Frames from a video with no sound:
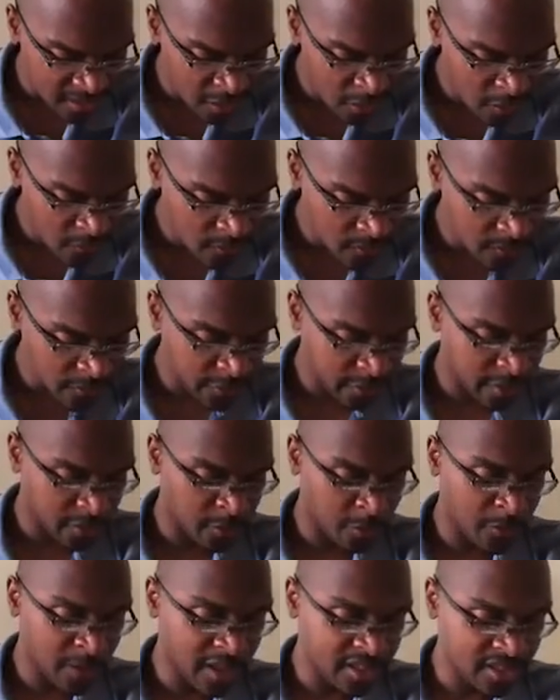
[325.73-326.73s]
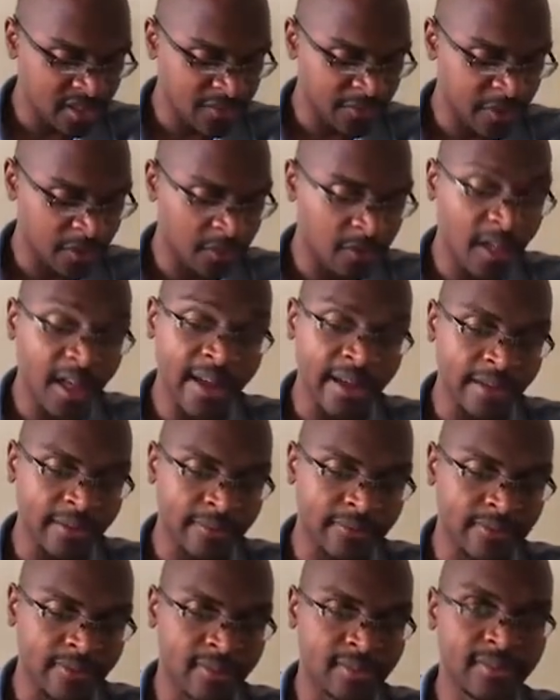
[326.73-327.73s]
over for the rest of your
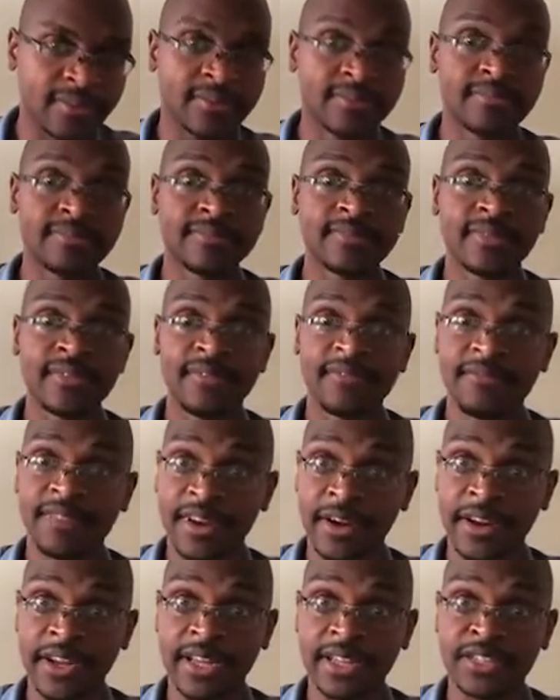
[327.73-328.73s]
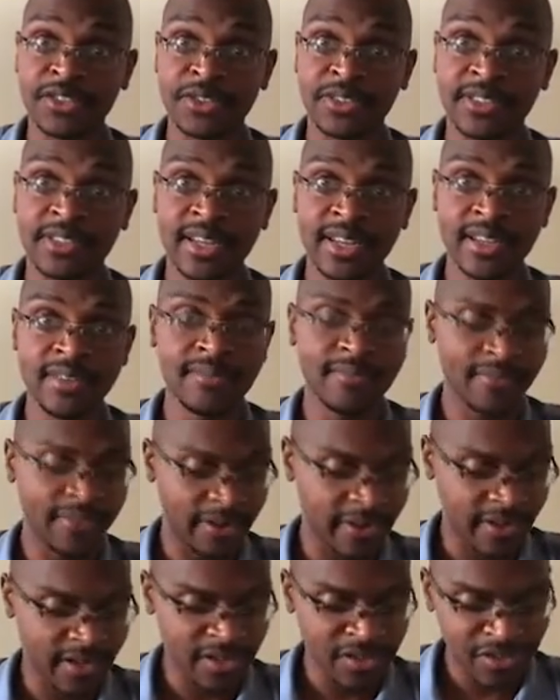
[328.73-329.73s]
life. Very interesting,
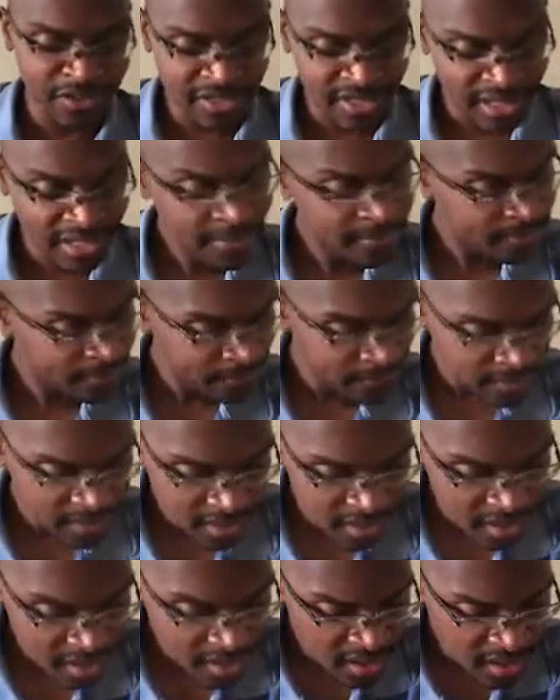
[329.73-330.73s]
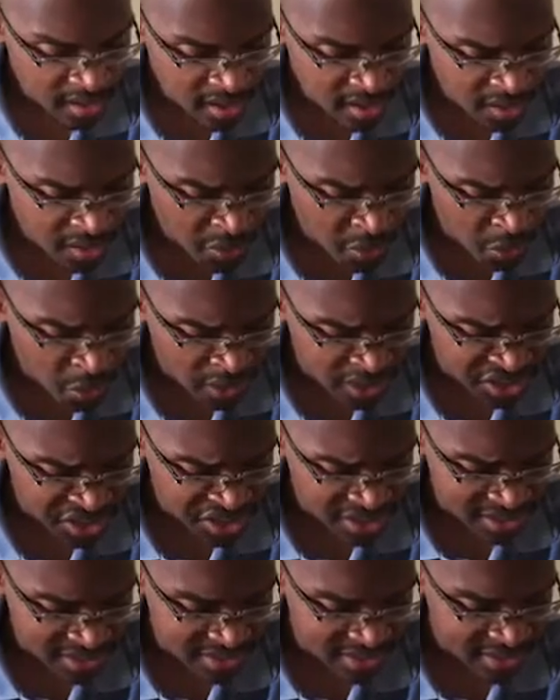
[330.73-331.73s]
very interesting.
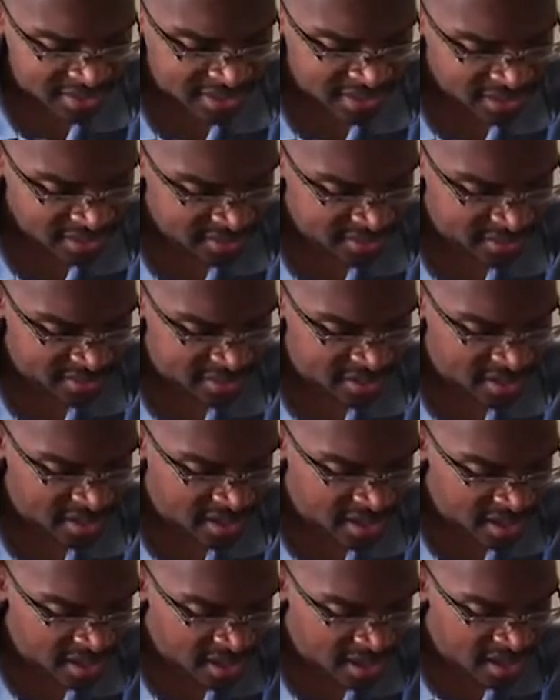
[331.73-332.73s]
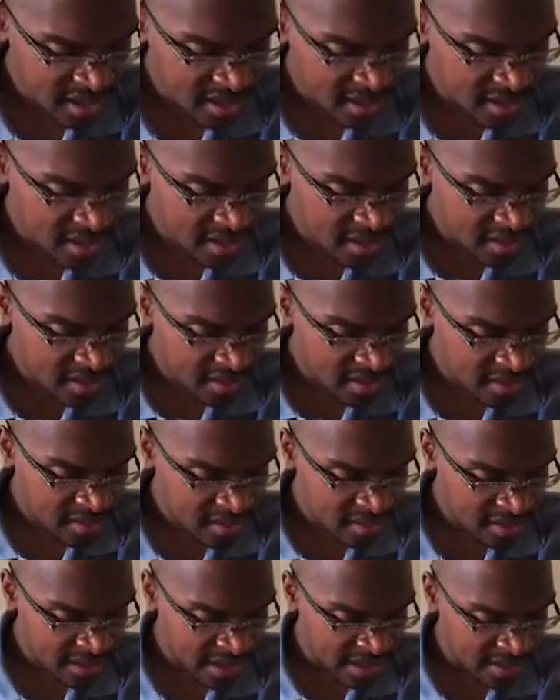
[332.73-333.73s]
Question 6,
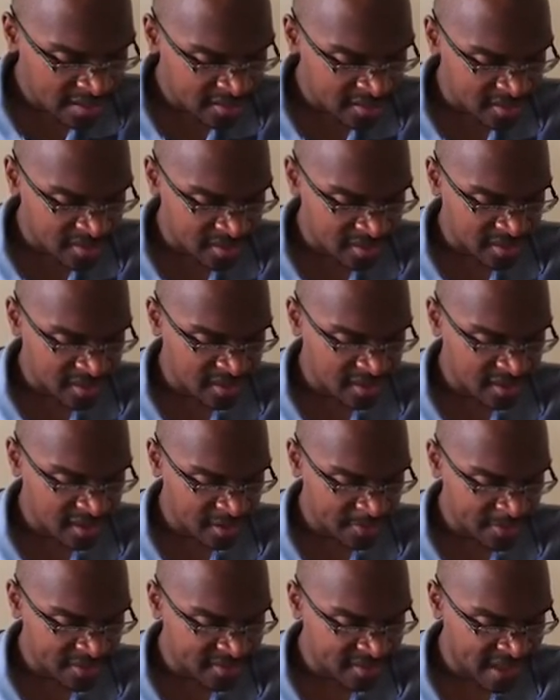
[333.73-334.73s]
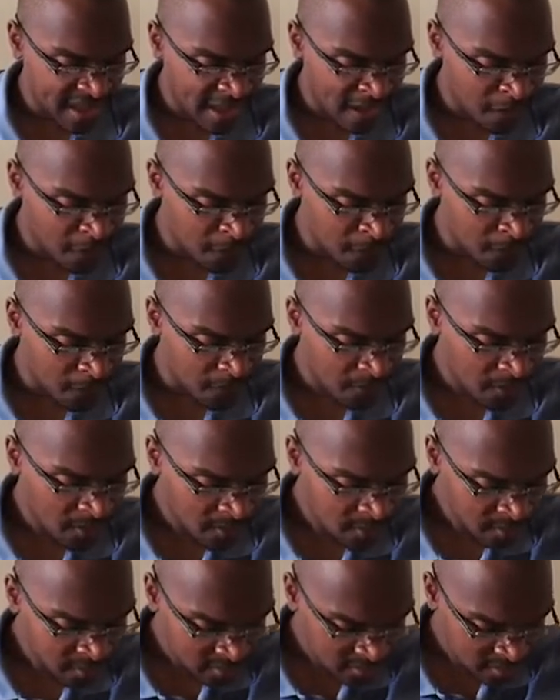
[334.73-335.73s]
the answer determines how full